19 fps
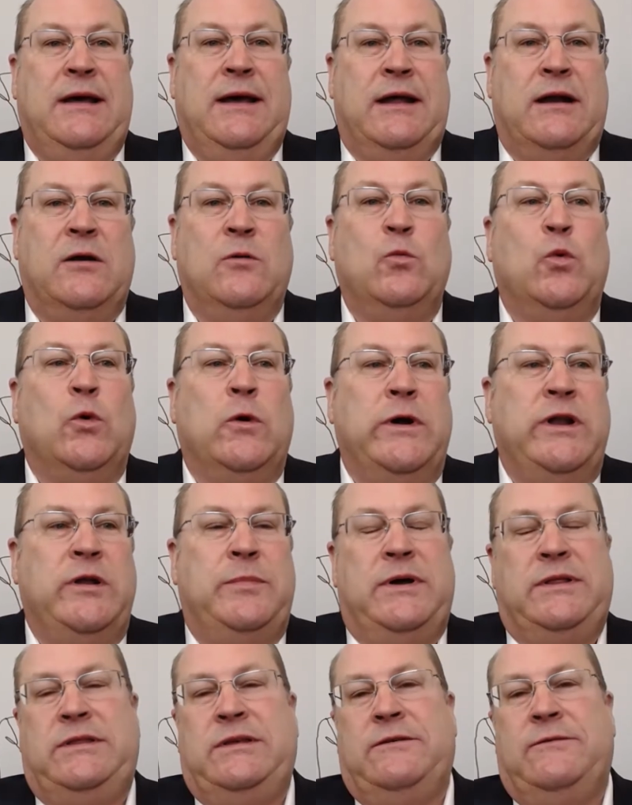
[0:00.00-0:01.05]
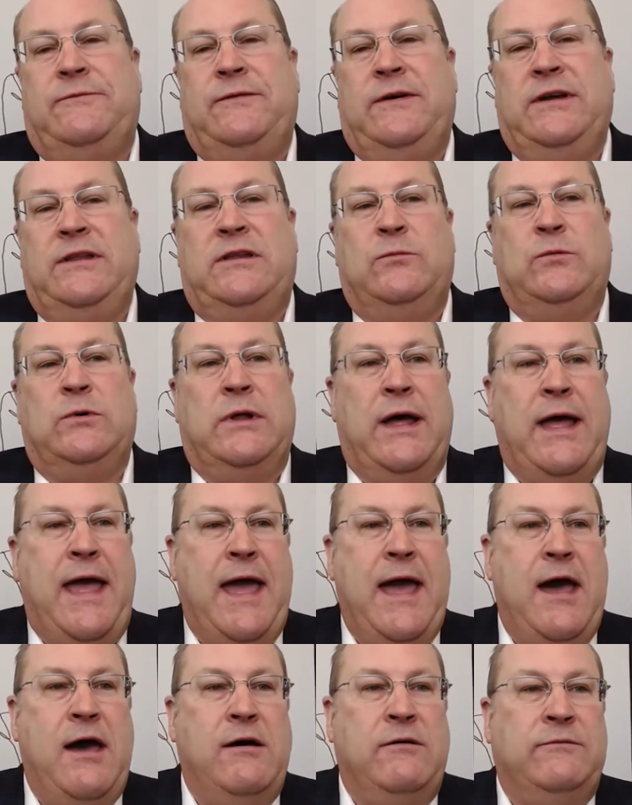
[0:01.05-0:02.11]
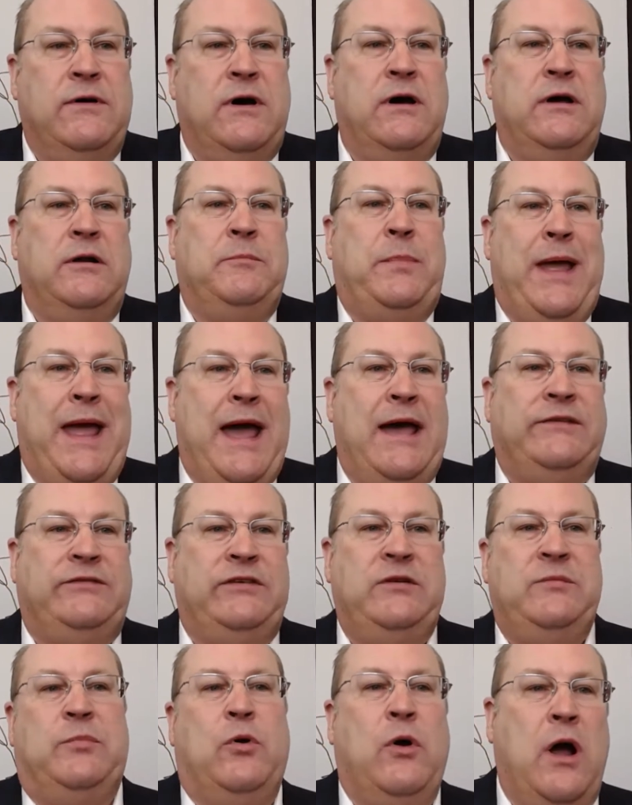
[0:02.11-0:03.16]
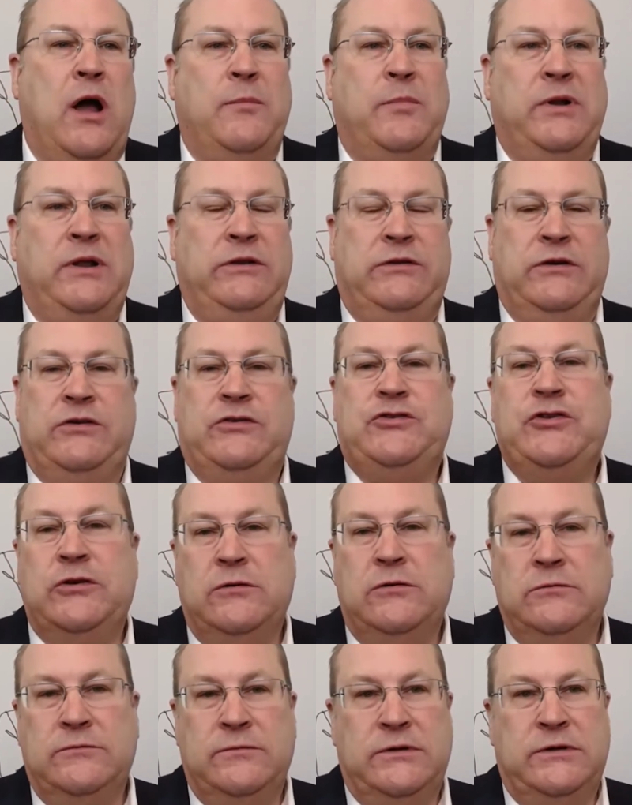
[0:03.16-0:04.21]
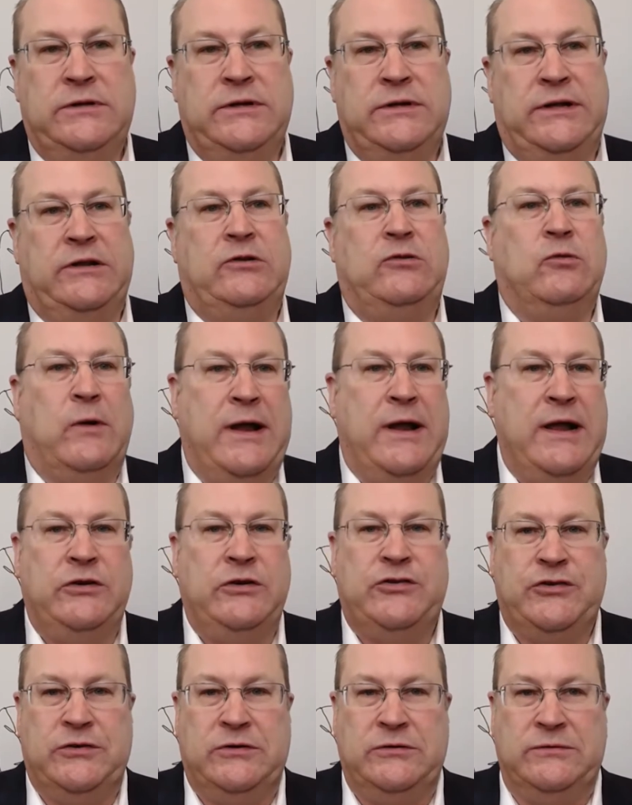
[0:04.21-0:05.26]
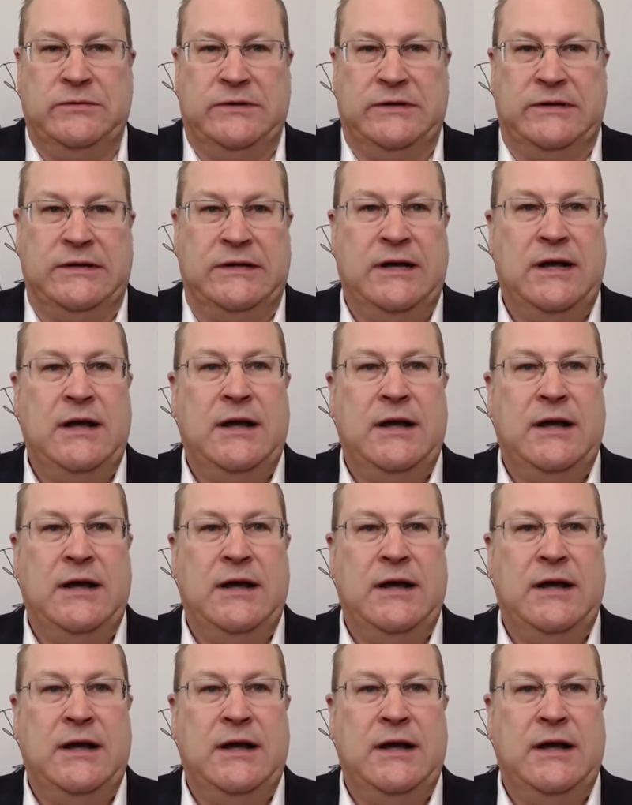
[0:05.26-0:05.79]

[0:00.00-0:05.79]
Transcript: and are worried about the effect it will have on passing property to children and grandchildren.